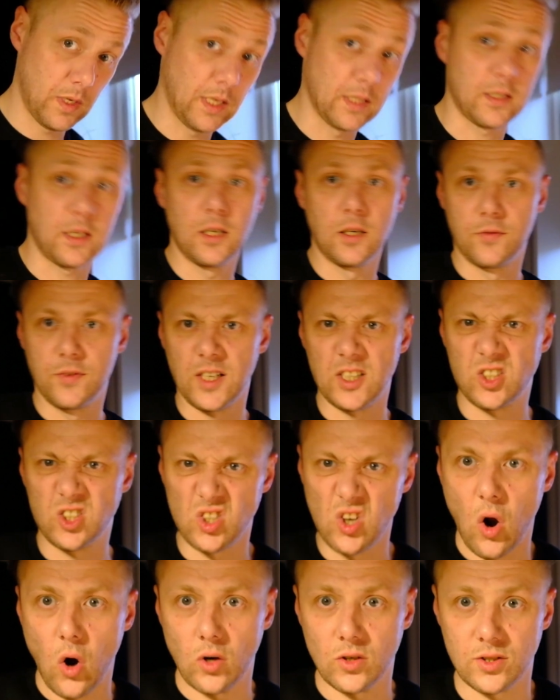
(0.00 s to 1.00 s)
Kind of like
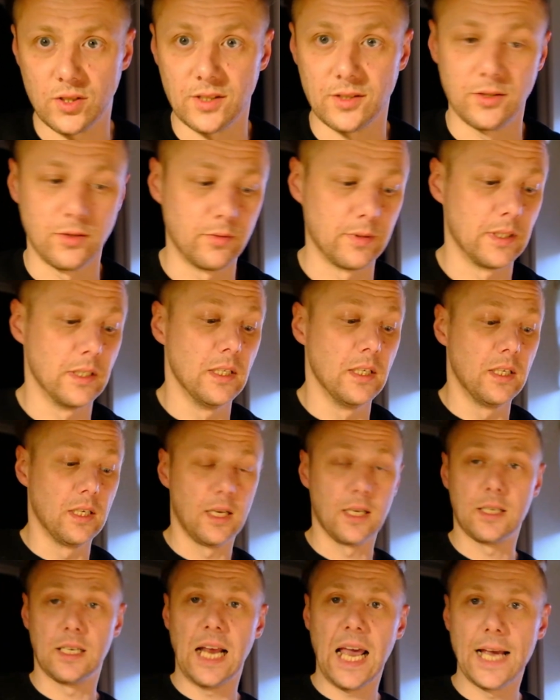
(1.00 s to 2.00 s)
snores at you,
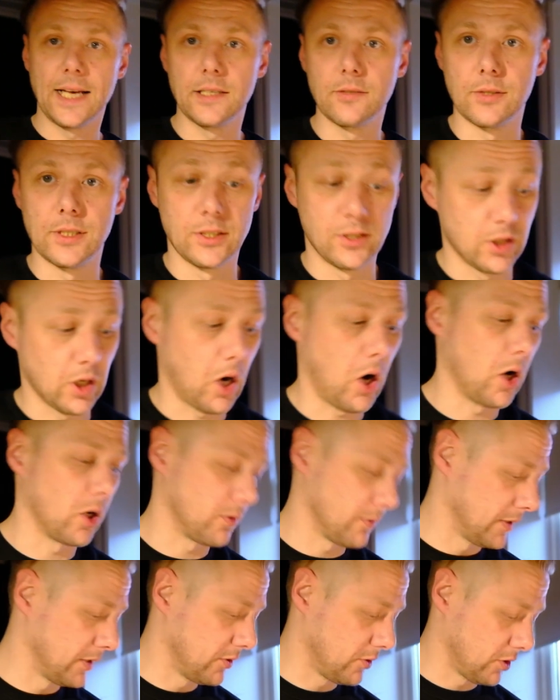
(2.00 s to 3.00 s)
like an angry dog
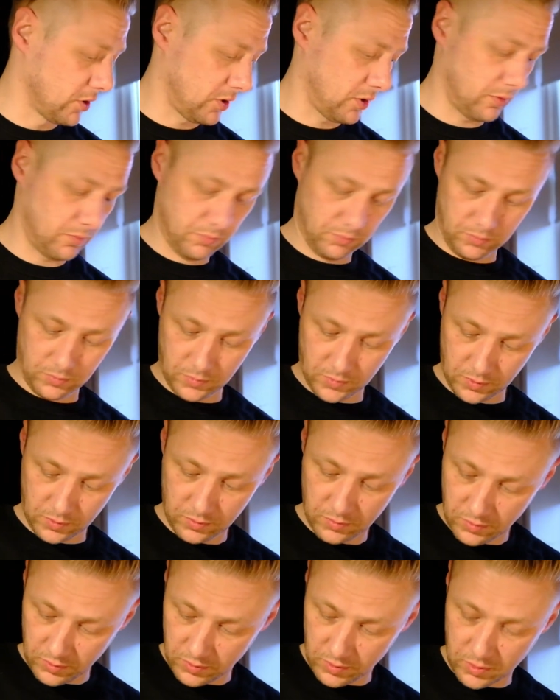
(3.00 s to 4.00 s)
when you just
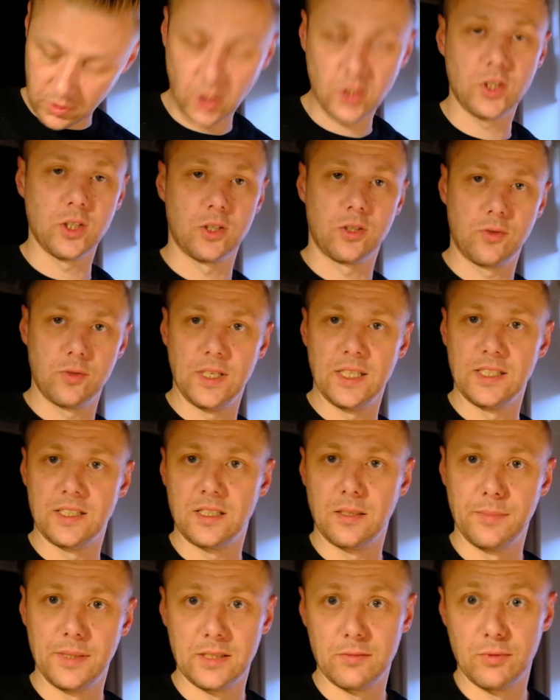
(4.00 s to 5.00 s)
touch your strings
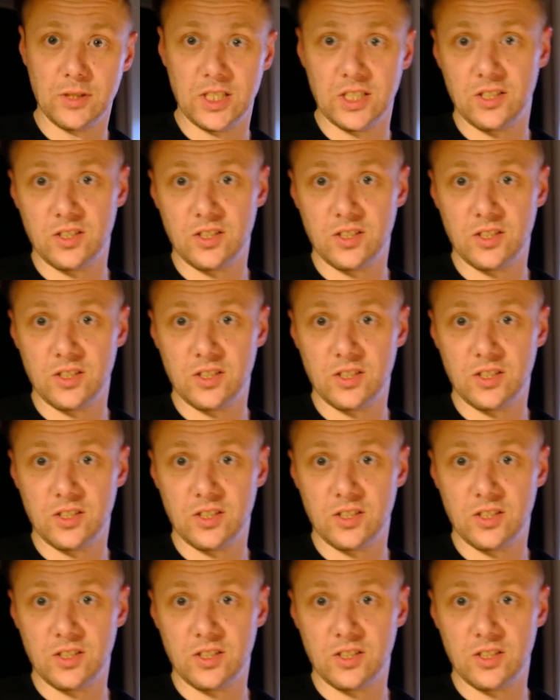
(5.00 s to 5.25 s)
a bit, which